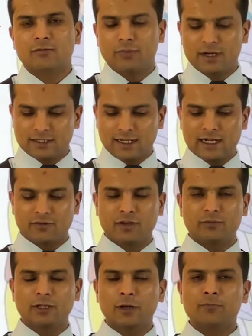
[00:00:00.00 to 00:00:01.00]
but that will
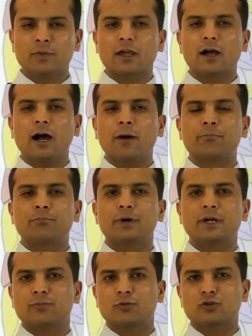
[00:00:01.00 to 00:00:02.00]
be the upper
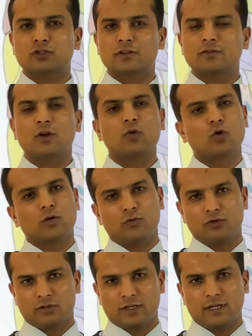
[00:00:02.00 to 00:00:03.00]
portion of the
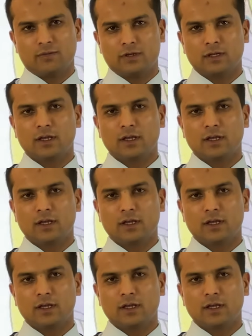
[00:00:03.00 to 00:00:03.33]
lowermost segment.